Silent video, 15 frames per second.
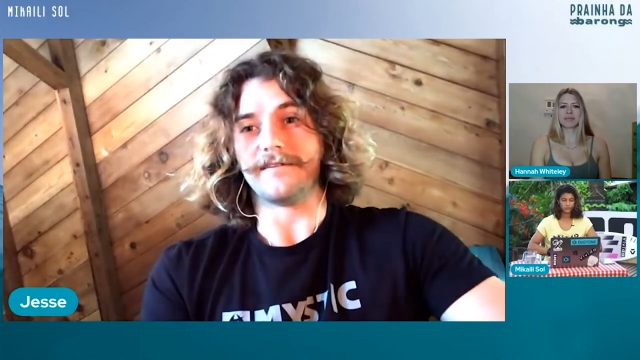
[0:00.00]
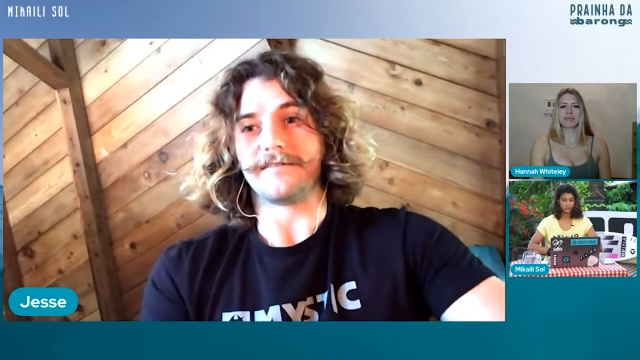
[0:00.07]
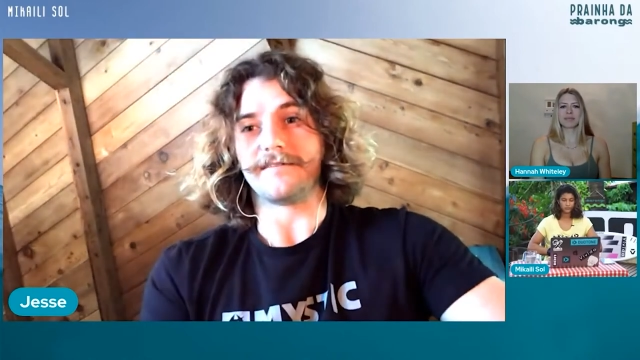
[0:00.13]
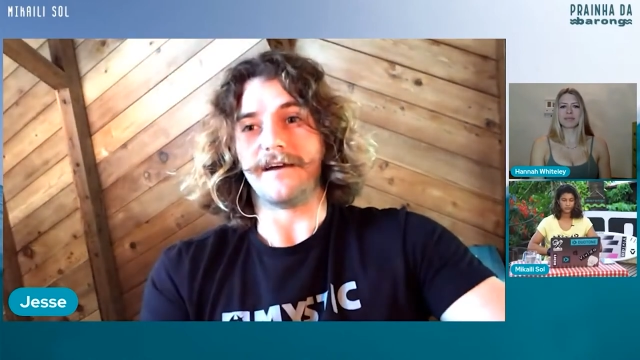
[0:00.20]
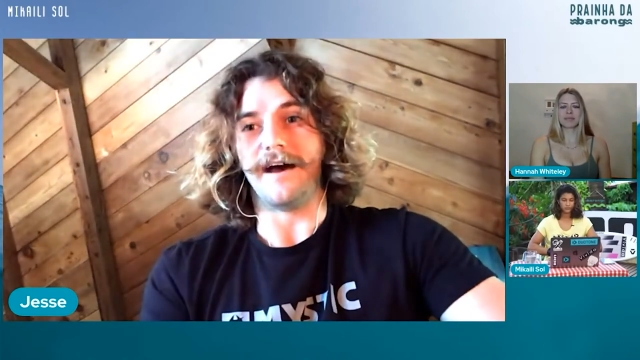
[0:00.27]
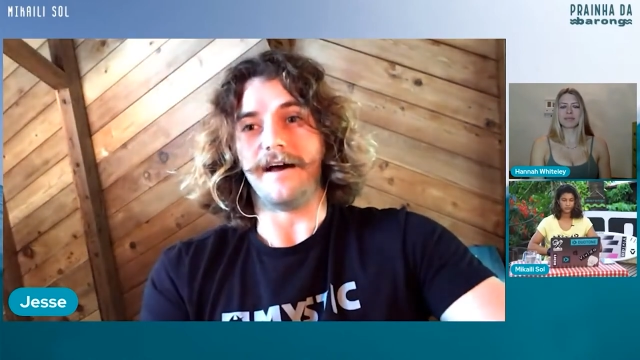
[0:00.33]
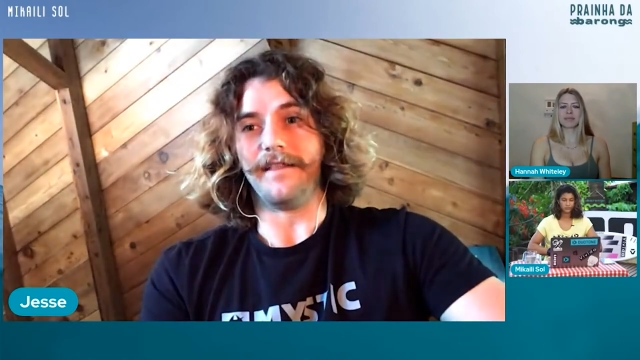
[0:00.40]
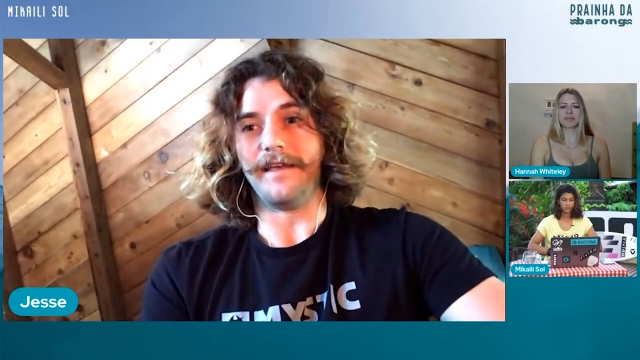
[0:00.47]
It's
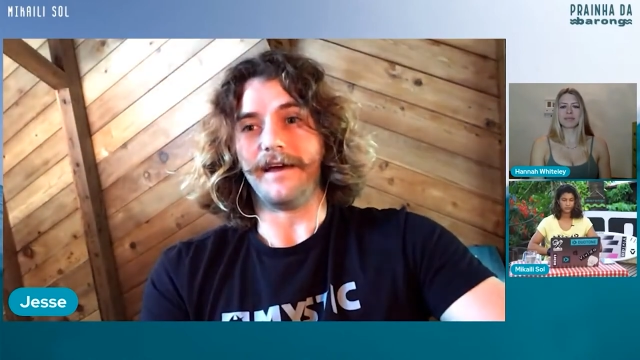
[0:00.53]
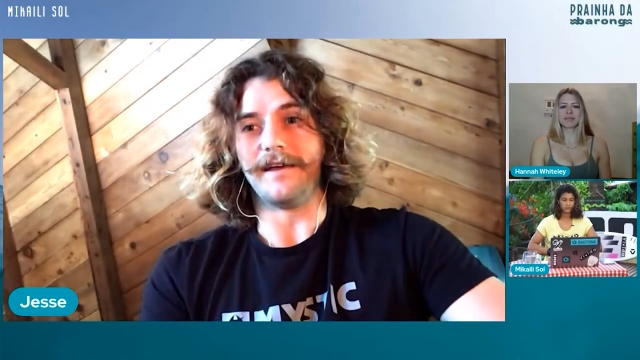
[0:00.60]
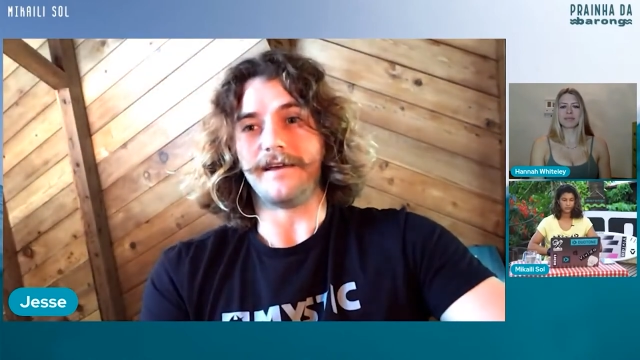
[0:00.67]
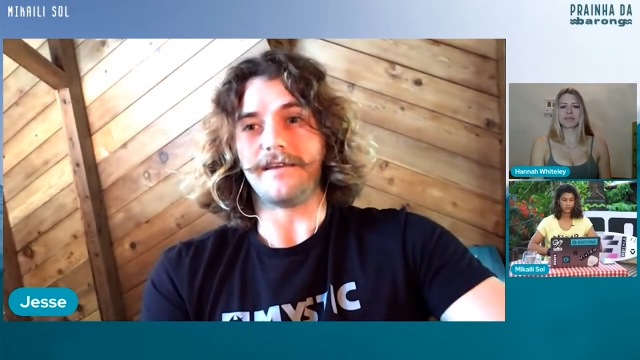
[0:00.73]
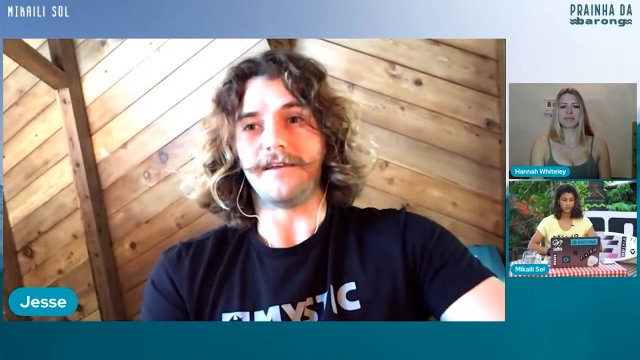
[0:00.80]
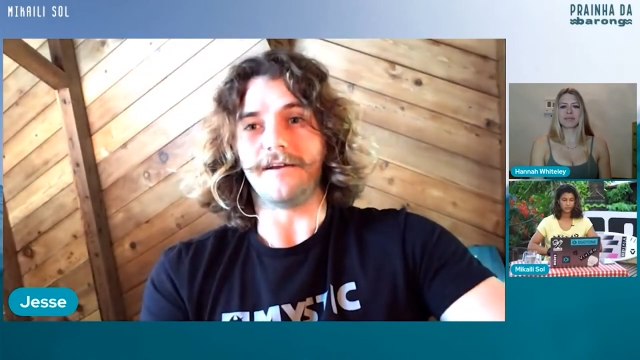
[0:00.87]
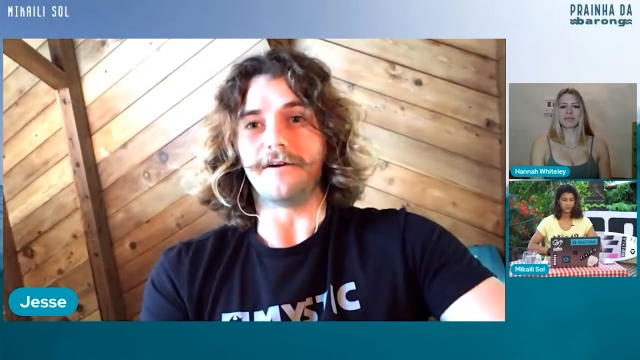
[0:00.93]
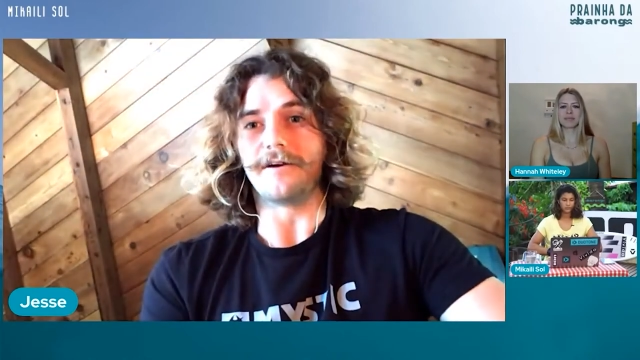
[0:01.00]
not
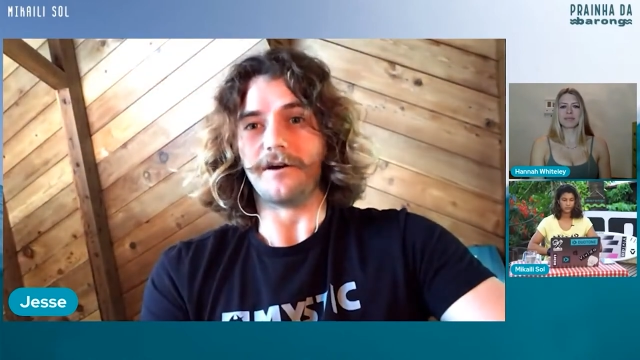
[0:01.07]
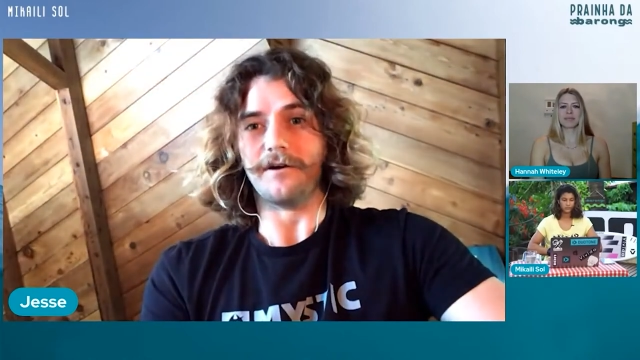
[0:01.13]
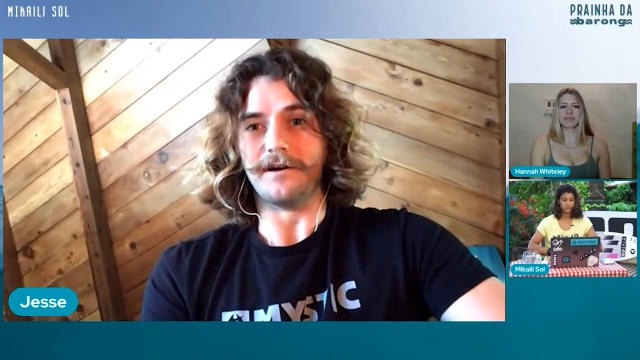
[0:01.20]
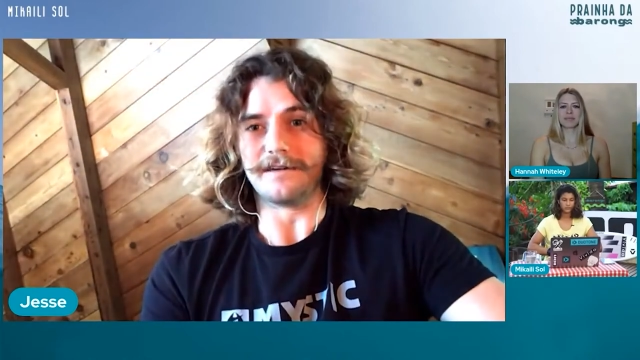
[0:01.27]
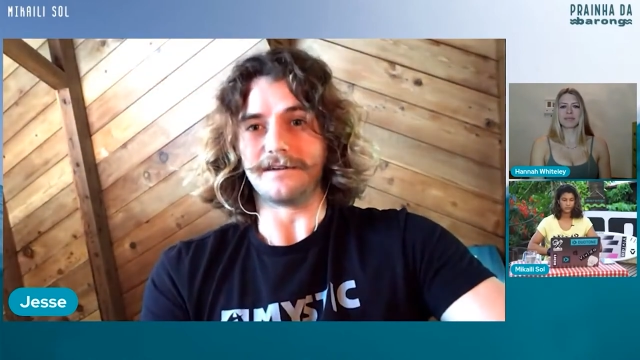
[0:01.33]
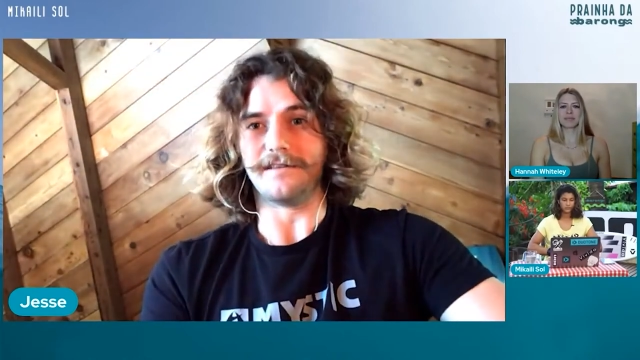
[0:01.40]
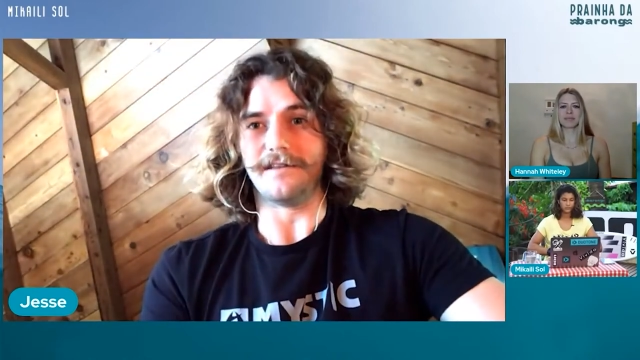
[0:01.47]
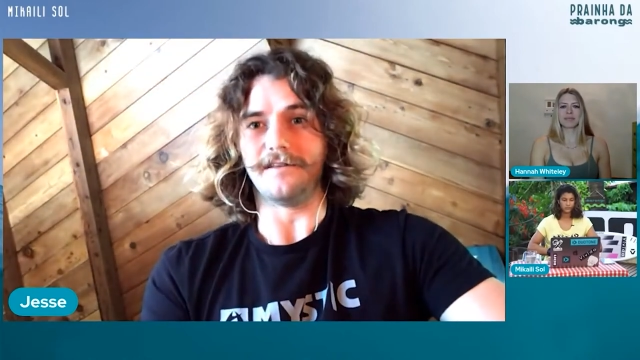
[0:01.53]
like you know
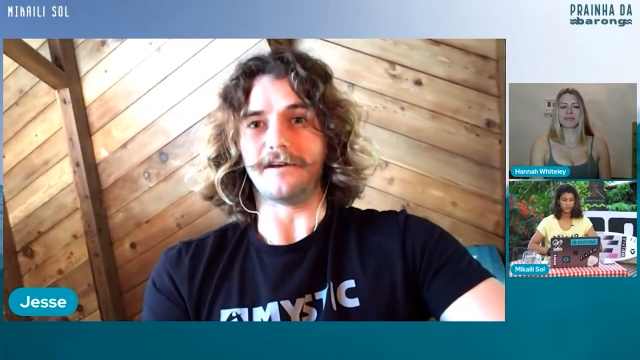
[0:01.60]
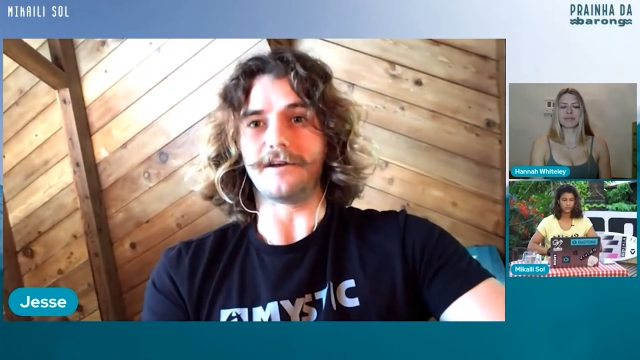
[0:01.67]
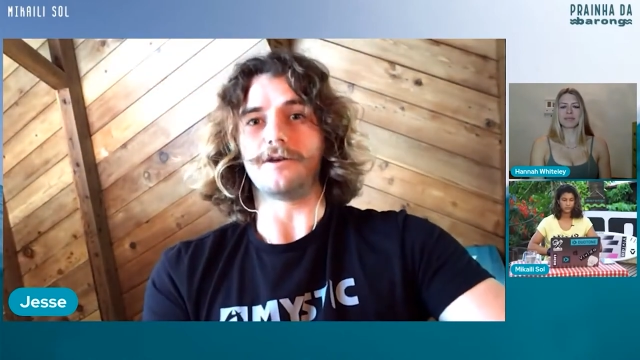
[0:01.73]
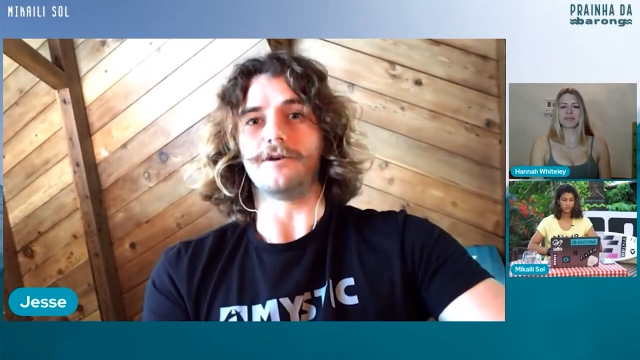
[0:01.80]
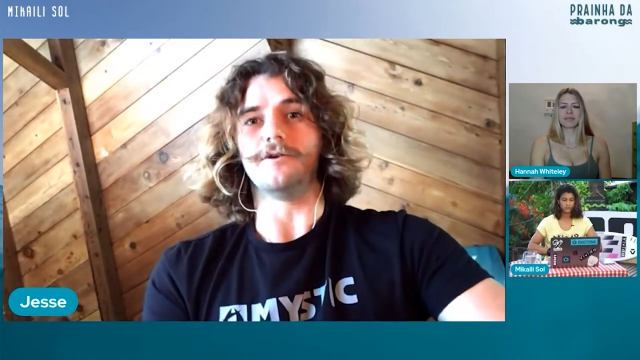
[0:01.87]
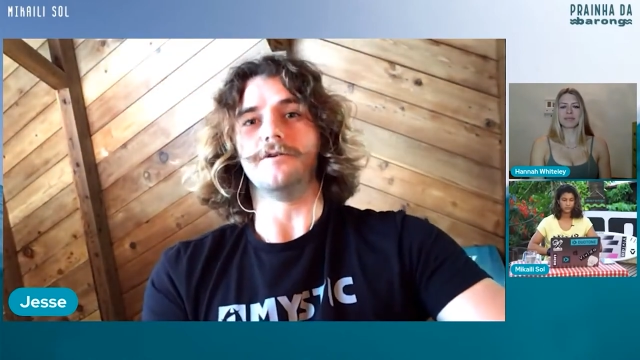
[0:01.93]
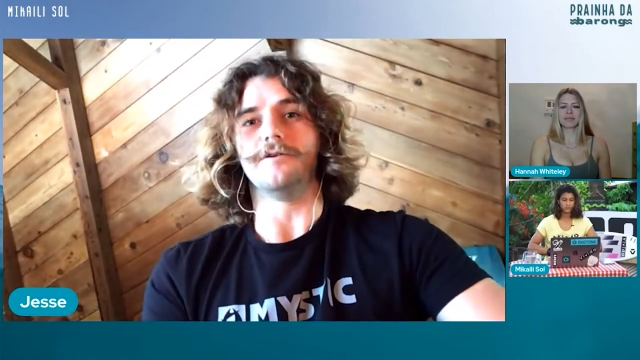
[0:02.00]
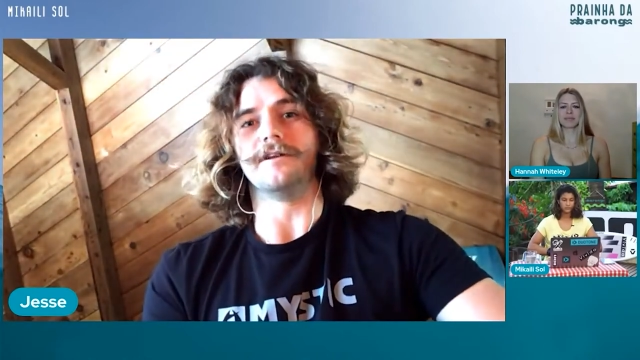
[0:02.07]
going to the
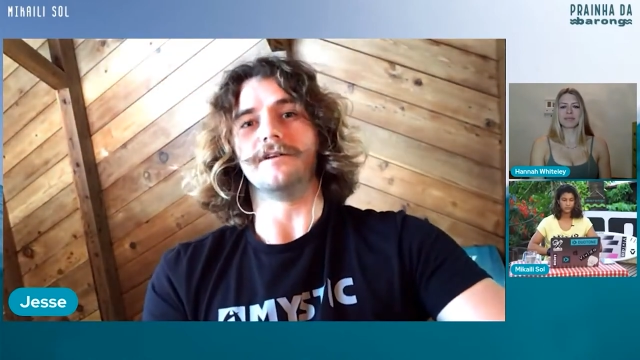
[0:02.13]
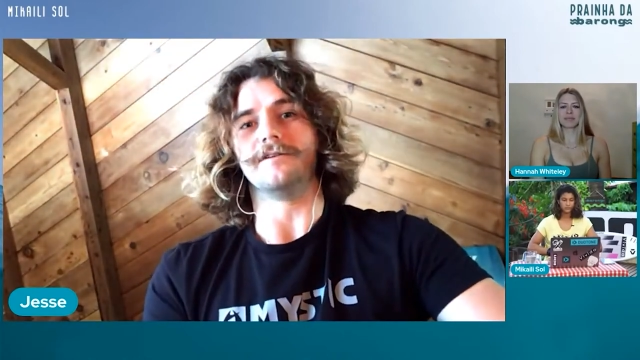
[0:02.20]
lagoon